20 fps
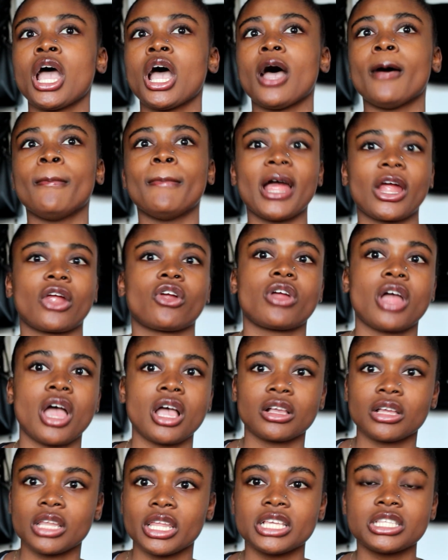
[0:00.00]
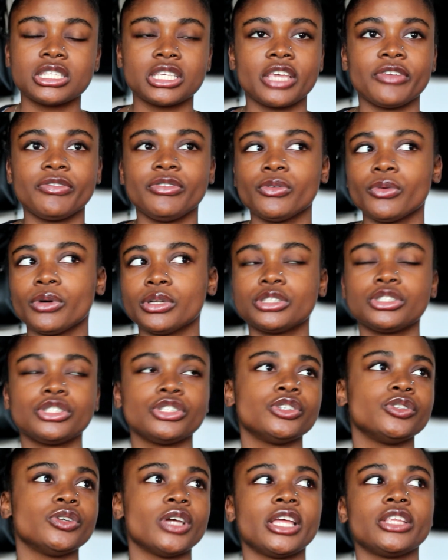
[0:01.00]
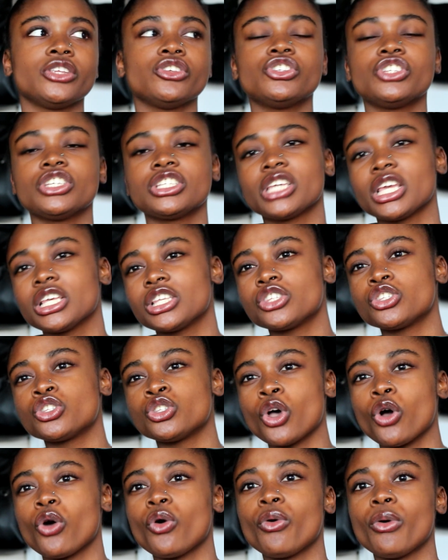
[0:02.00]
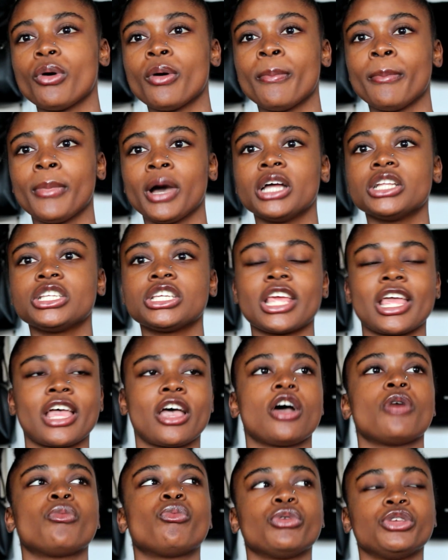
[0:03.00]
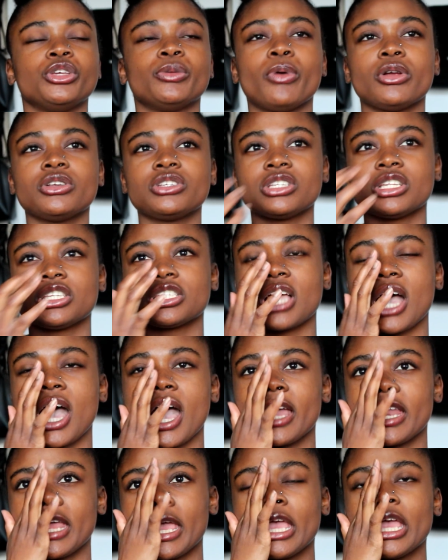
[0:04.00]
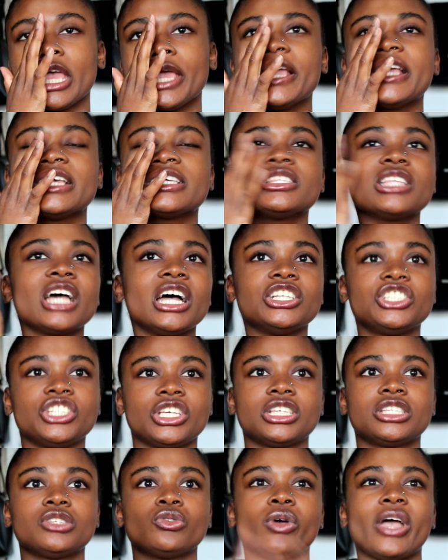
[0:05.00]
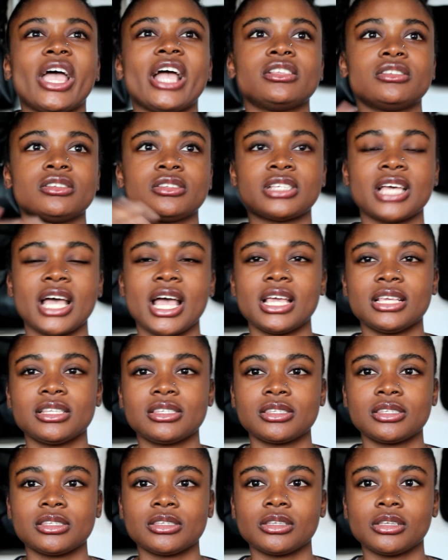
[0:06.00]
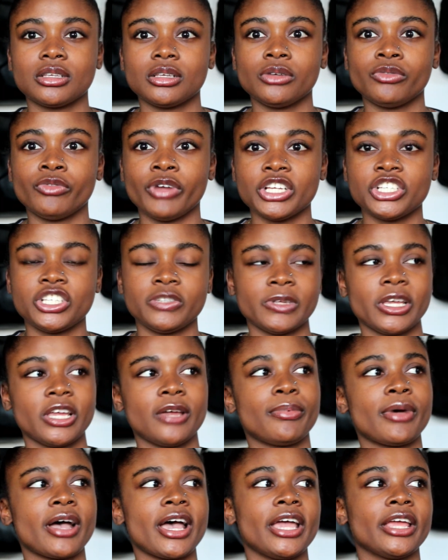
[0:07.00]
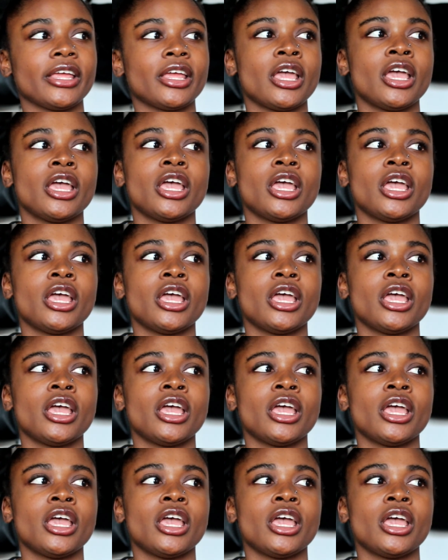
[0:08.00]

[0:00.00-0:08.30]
a macro calculator if you want to, and you just get so much help when you purchase this guide. It's not just exercise regime that you're buying.